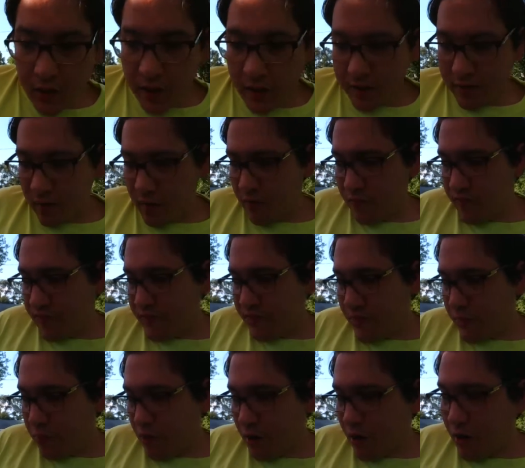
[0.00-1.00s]
I love that
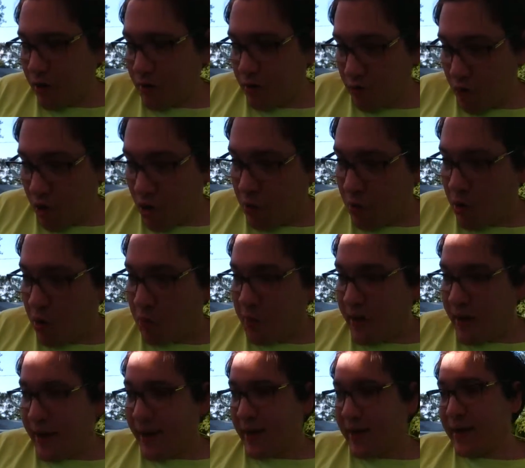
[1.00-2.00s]
they brought Lobo
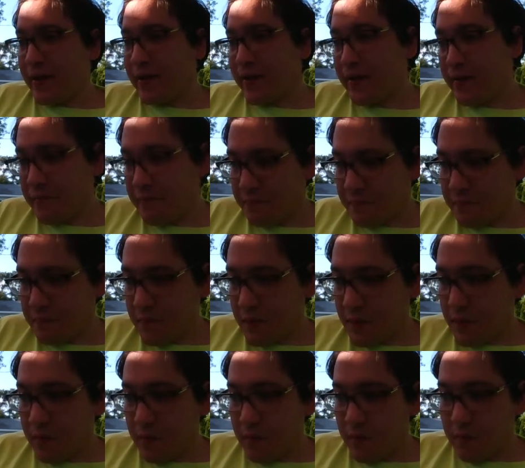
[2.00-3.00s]
back,
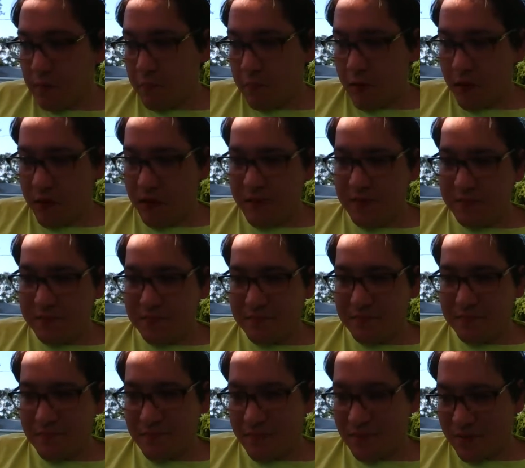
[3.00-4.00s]
but
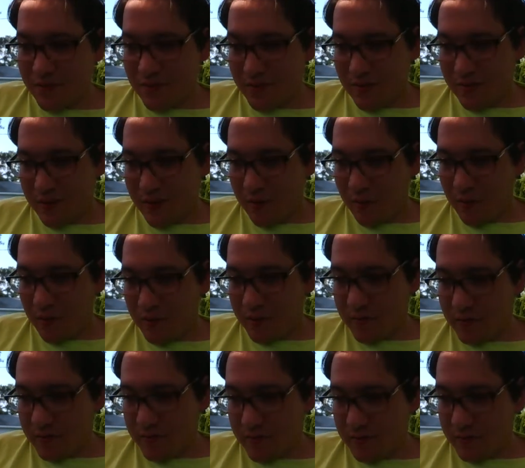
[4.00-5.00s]
that
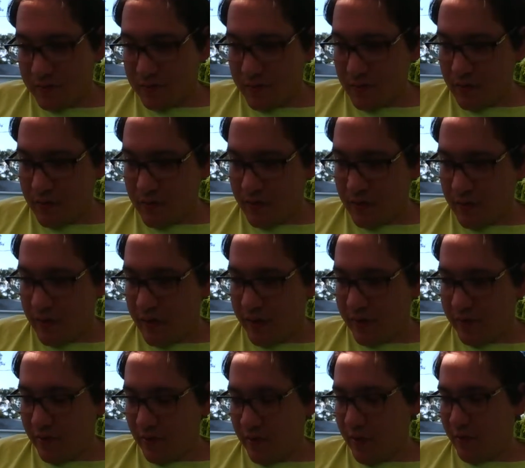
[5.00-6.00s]
was
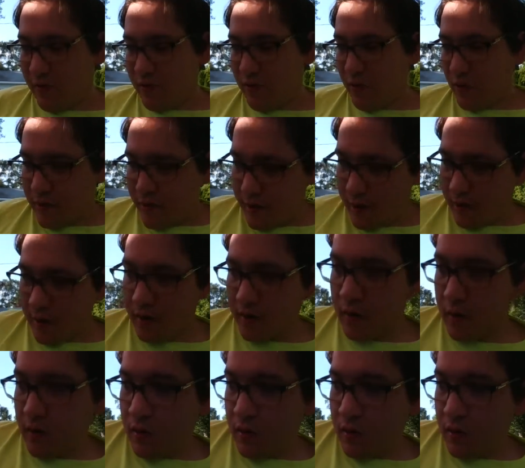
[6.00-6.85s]
neither here nor there.